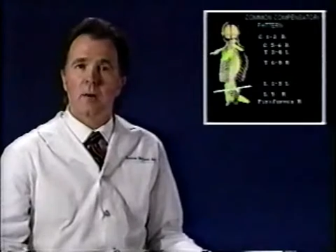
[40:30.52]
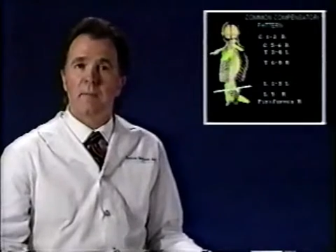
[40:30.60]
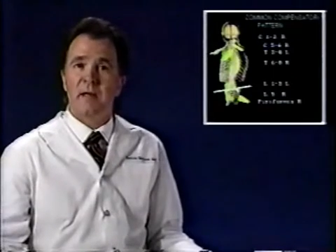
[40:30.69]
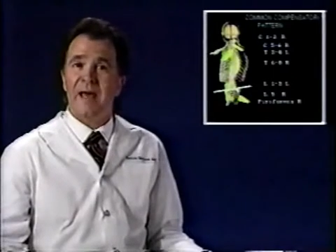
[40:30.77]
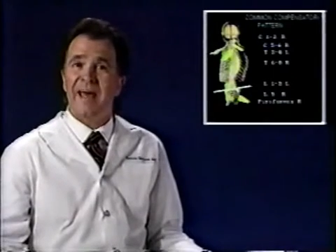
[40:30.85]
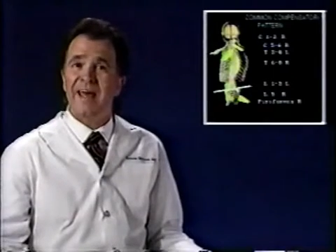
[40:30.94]

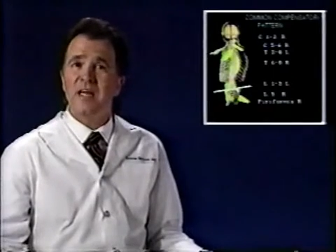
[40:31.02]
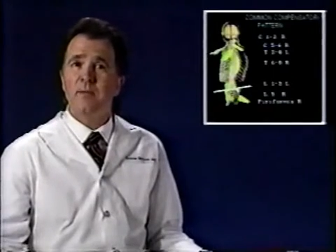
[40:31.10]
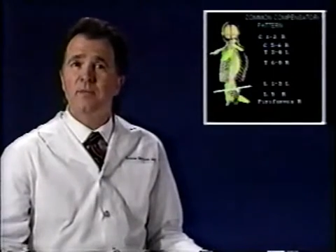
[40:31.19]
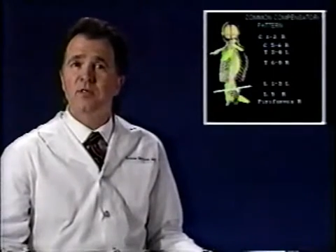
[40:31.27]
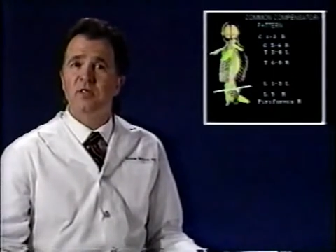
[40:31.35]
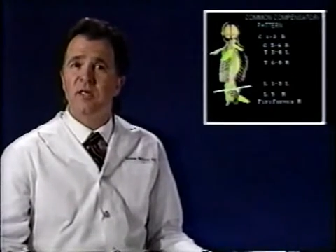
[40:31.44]
But
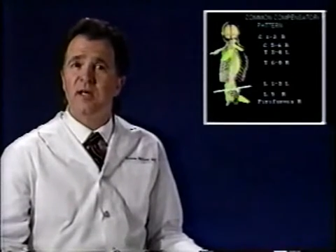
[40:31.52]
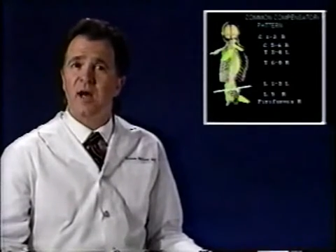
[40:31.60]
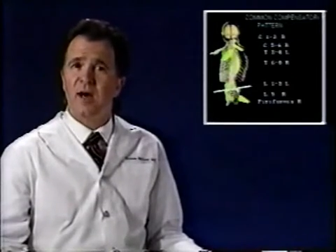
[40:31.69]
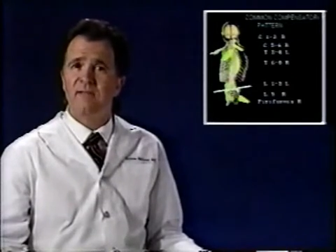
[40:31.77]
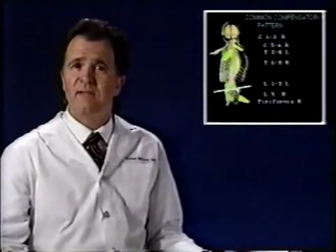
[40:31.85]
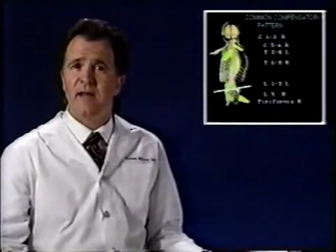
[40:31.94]
80%
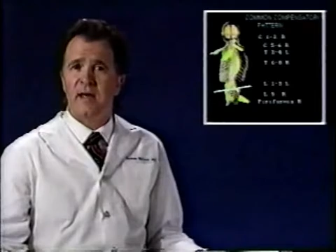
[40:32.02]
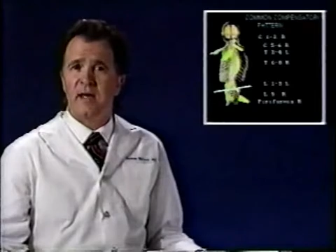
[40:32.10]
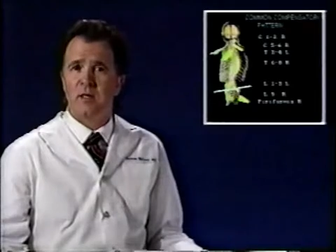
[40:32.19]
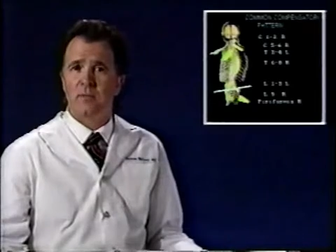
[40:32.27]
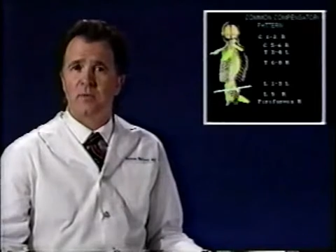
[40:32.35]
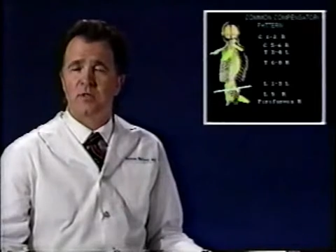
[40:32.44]
of that
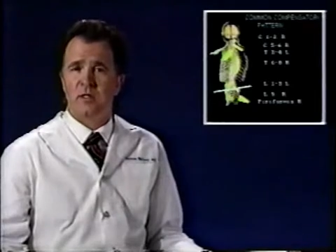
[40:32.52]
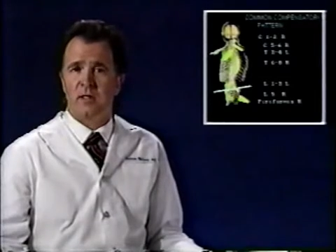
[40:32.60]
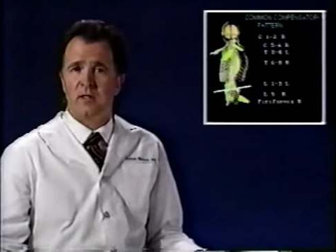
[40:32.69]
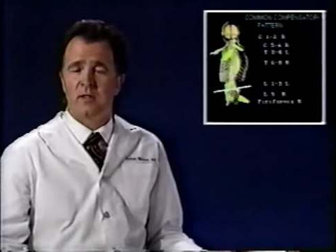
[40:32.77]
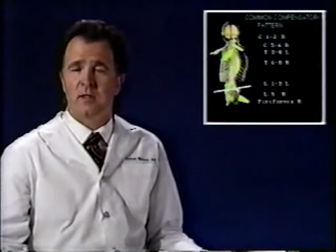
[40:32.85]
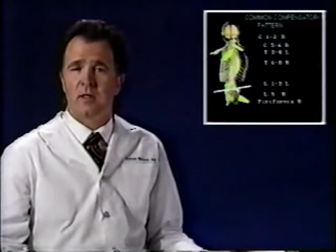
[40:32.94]
80%
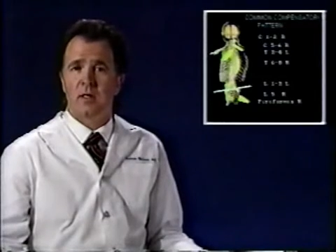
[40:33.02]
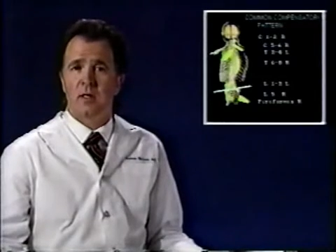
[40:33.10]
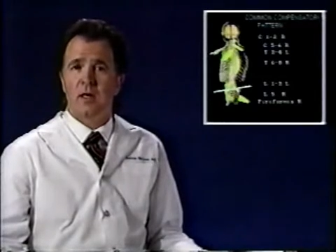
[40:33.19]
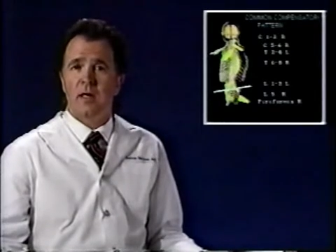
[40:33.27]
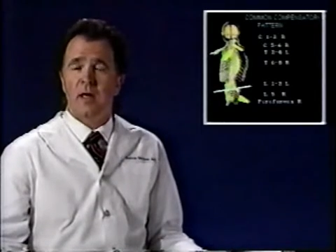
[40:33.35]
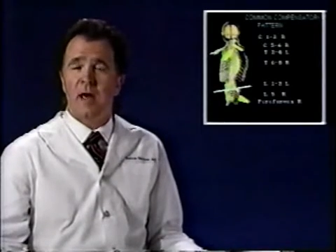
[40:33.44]

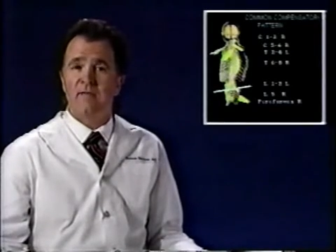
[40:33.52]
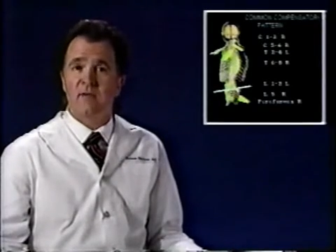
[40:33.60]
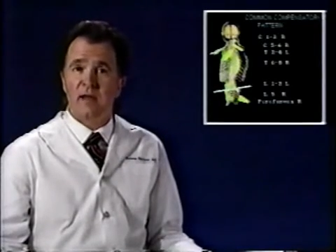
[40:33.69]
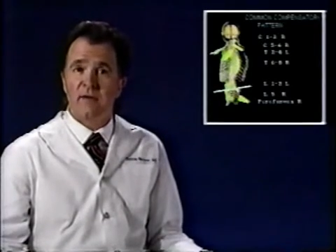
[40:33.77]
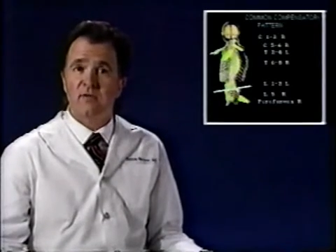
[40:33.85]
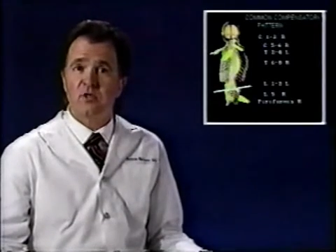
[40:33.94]
have
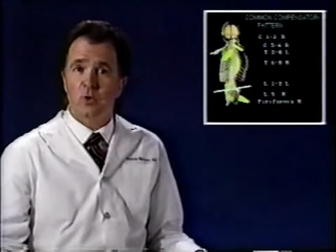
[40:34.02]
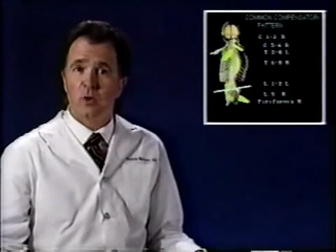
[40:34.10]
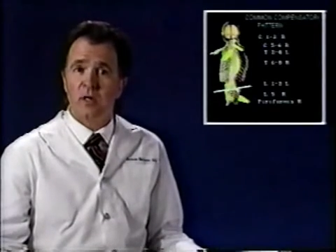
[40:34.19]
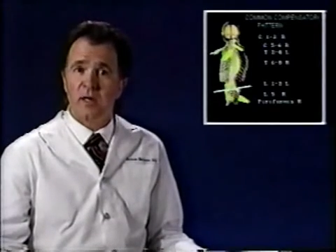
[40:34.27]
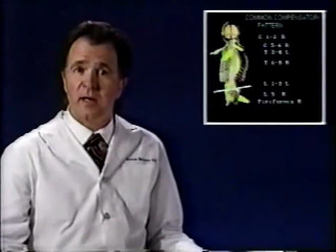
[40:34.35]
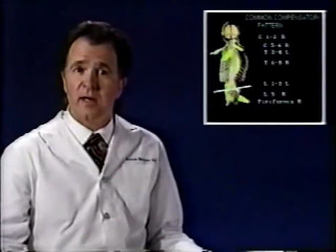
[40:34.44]
left
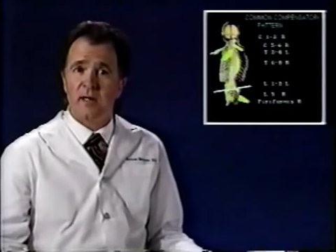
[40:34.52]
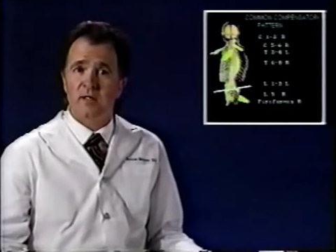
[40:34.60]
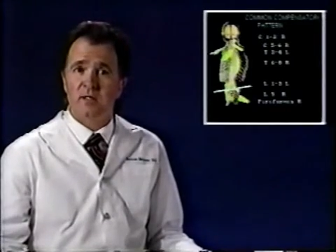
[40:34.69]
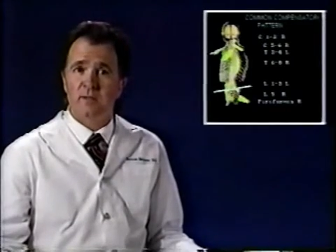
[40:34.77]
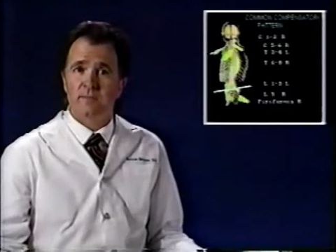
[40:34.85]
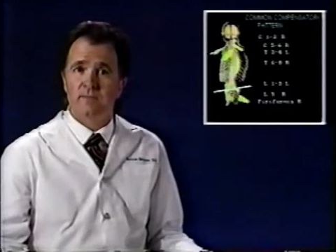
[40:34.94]
short
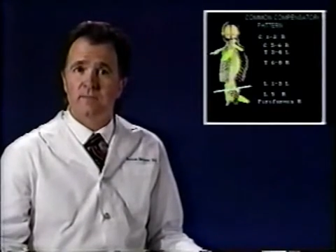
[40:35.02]
legs.